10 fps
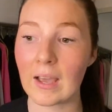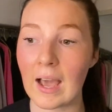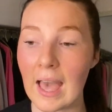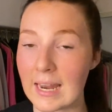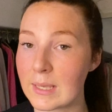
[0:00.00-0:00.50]

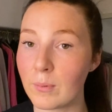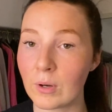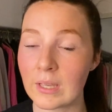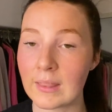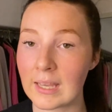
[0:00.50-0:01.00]
At any
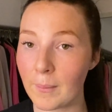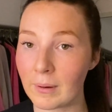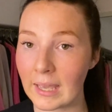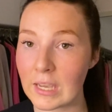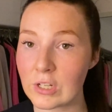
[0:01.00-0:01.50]
point in the
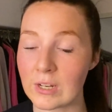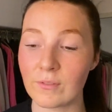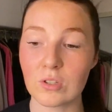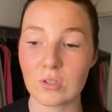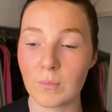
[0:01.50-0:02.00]
application, if
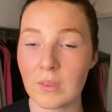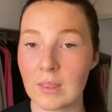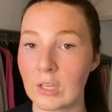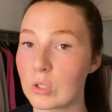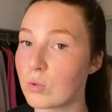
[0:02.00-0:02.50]
there's something
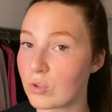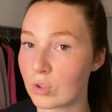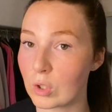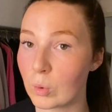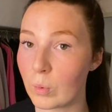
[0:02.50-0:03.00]
that you
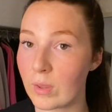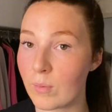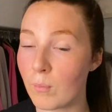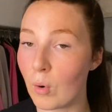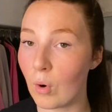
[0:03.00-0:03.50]
struggle with
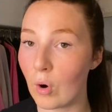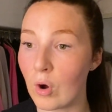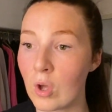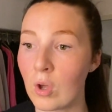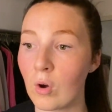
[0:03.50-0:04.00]
more
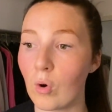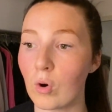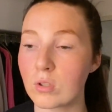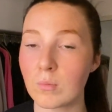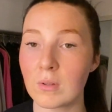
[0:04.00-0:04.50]
or
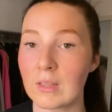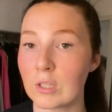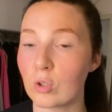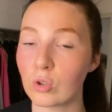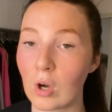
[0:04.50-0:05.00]
something that
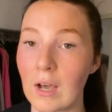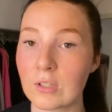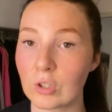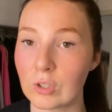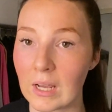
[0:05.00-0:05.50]
you're not as
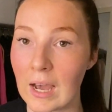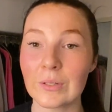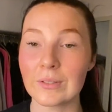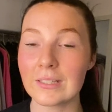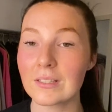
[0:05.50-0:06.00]
good at,
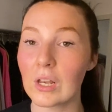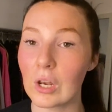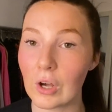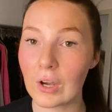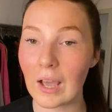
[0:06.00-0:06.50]
you need to
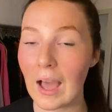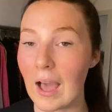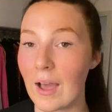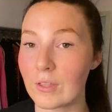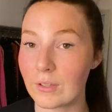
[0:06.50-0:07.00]
look
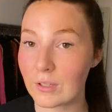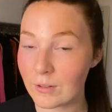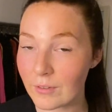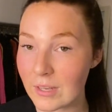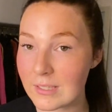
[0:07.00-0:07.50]
at the
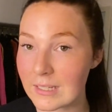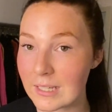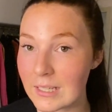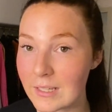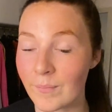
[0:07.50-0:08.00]

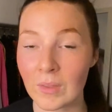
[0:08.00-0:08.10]
universities,